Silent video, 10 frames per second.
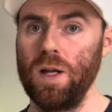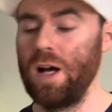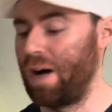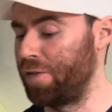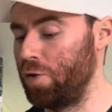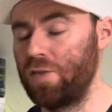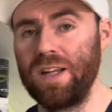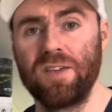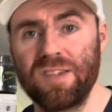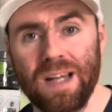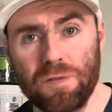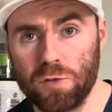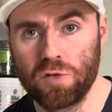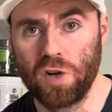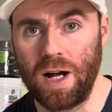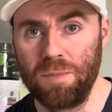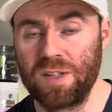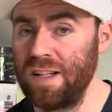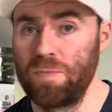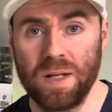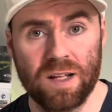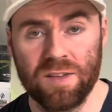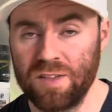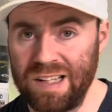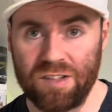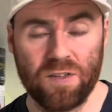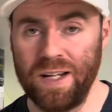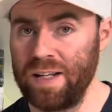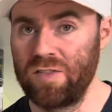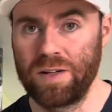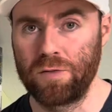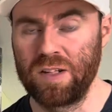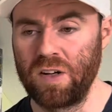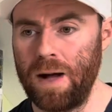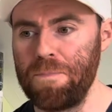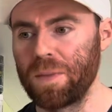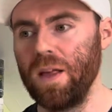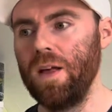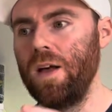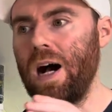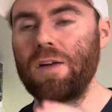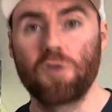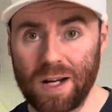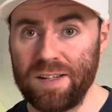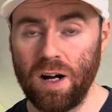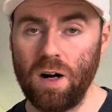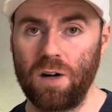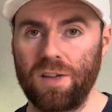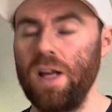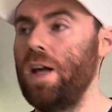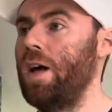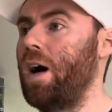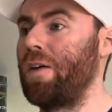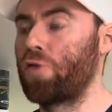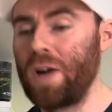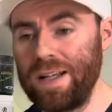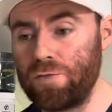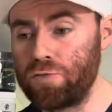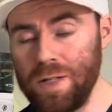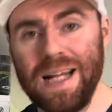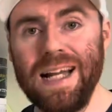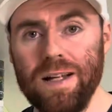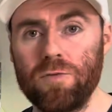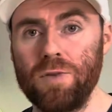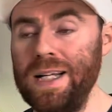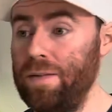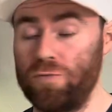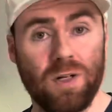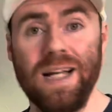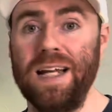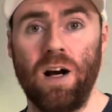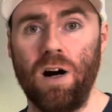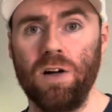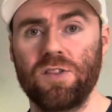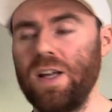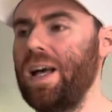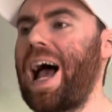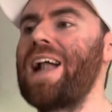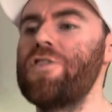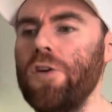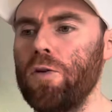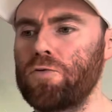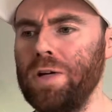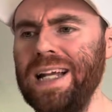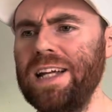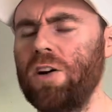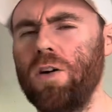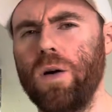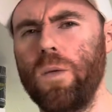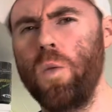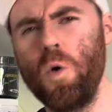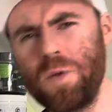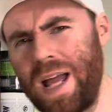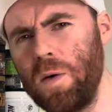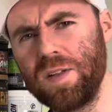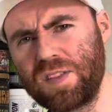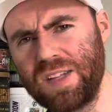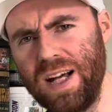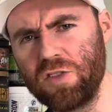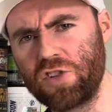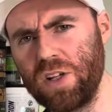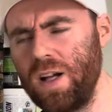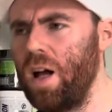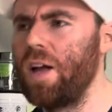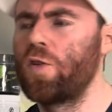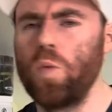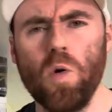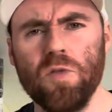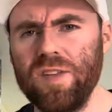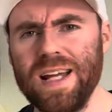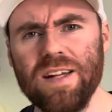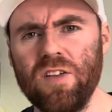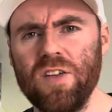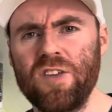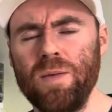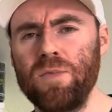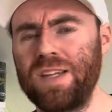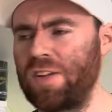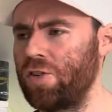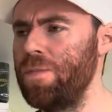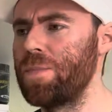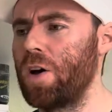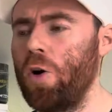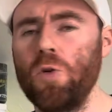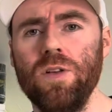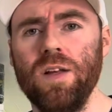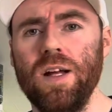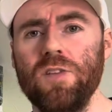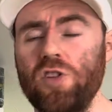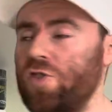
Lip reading: I've used it several times and it's been consistent each and every time. I've trained hard. I've trained really, really, really hard and not really got worn out as such. Towards the end of the gym session, on just a